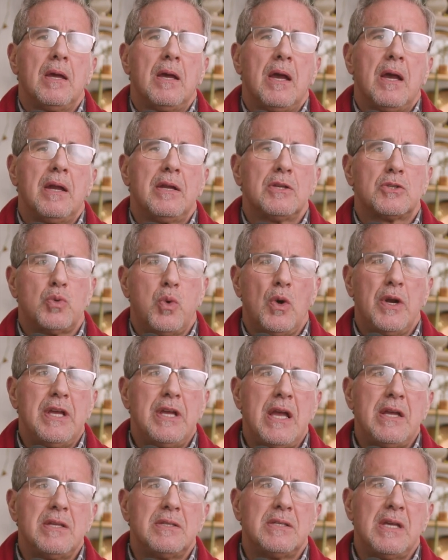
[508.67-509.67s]
And in
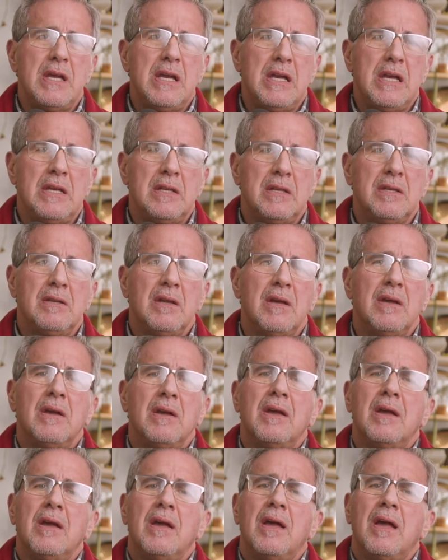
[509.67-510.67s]
2018,
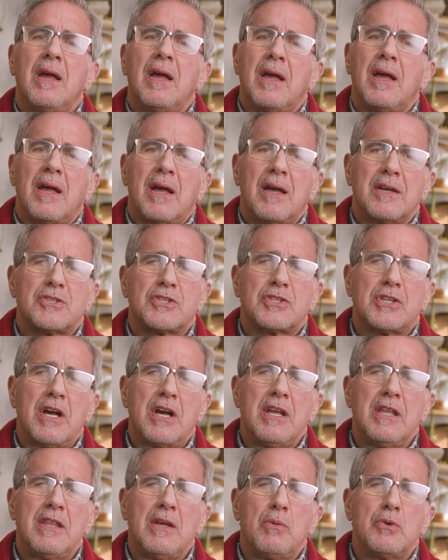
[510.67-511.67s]
a
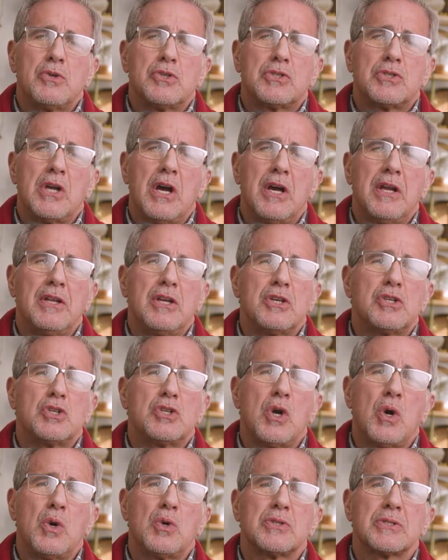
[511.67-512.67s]
study that was done that
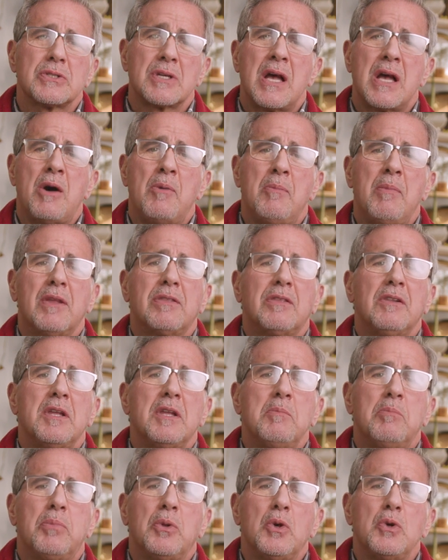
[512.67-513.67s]
shows how
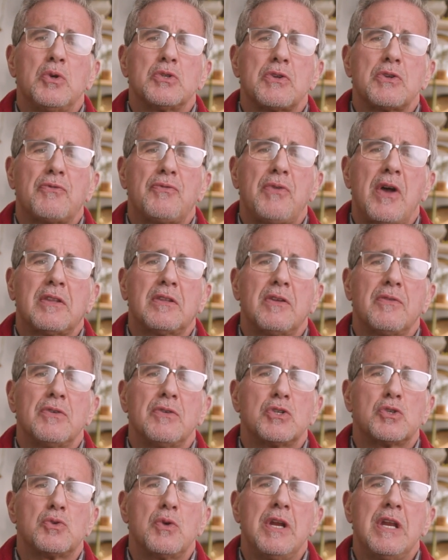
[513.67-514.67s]
methylene blue is effective
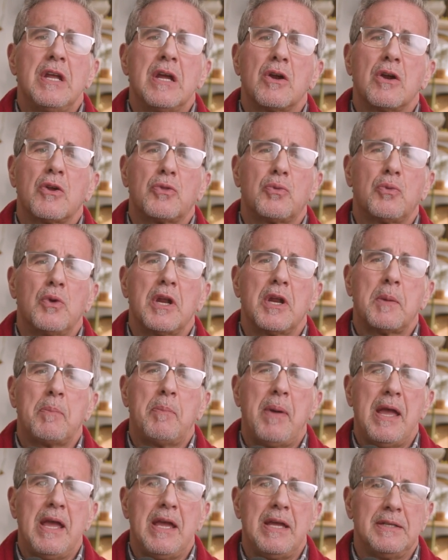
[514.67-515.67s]
in treating arthritic
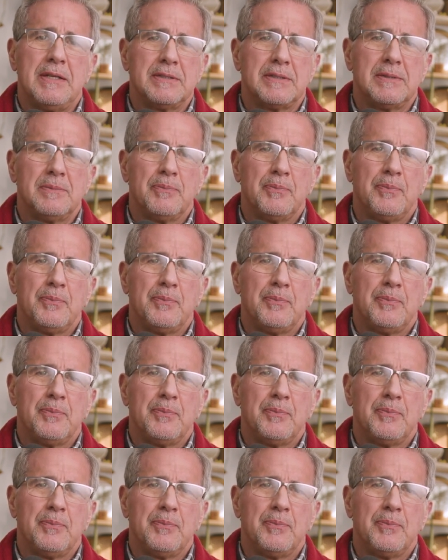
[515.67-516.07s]
pain.